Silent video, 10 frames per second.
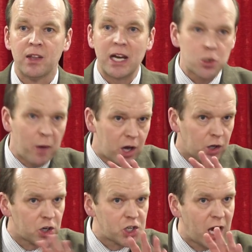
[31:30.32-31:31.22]
That's why I
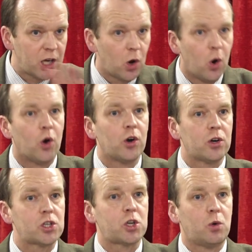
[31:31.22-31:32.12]
understand
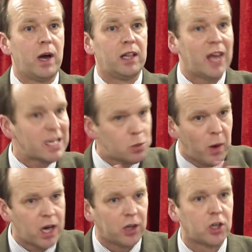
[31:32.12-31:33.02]
order so well. That's
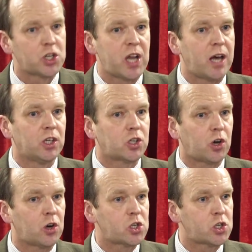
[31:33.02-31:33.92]
why I understand the
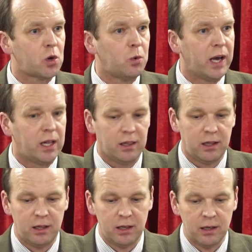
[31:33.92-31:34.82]
church so
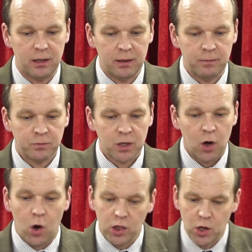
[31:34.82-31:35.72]
well.
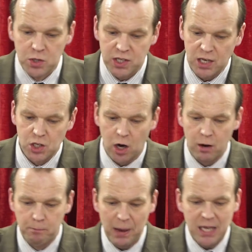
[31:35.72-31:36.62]
All those things that
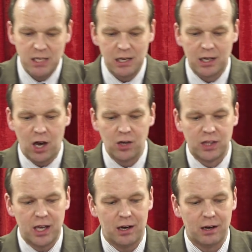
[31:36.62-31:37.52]
are basic out
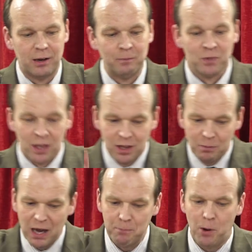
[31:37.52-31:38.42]
there.
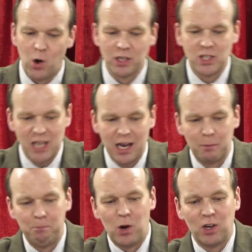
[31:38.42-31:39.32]
My point,
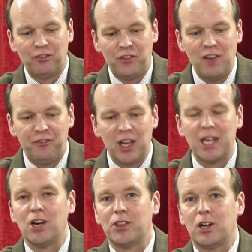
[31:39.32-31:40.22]
second point, faithful
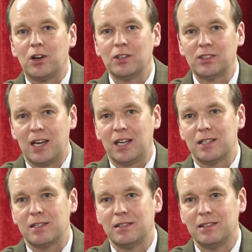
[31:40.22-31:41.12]
in other
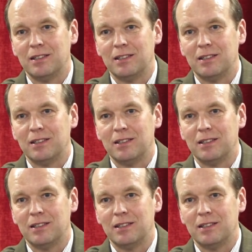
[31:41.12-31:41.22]
things.